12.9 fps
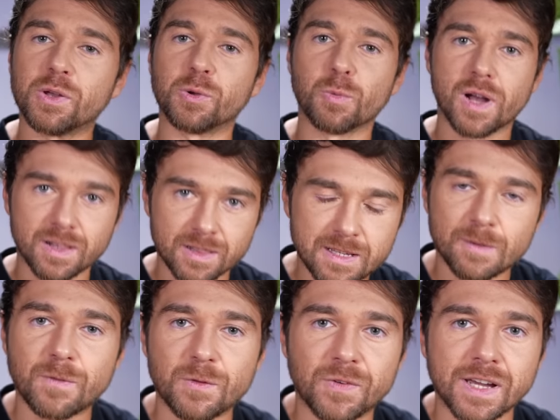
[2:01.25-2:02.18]
you're doing well.
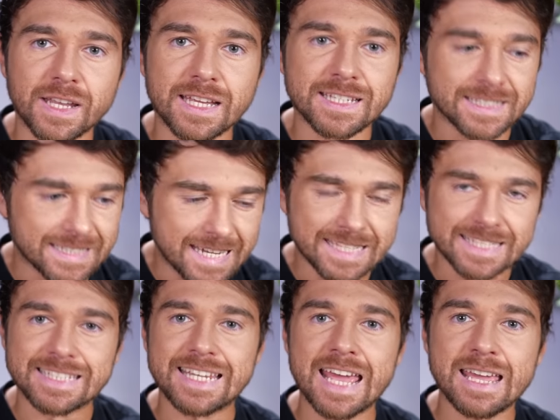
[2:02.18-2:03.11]
Come for the finance and
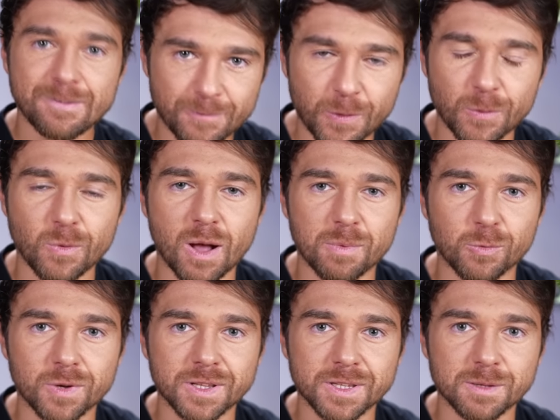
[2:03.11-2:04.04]
stay for the Robin
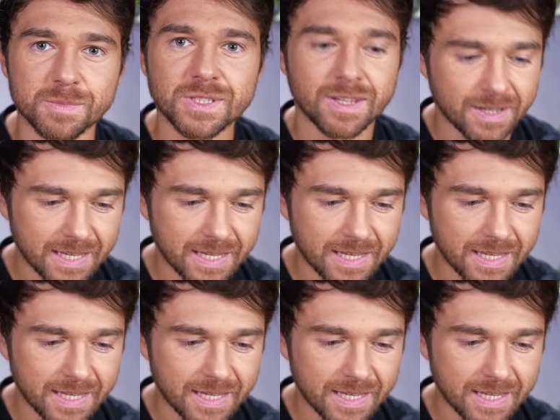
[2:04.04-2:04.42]
Williams.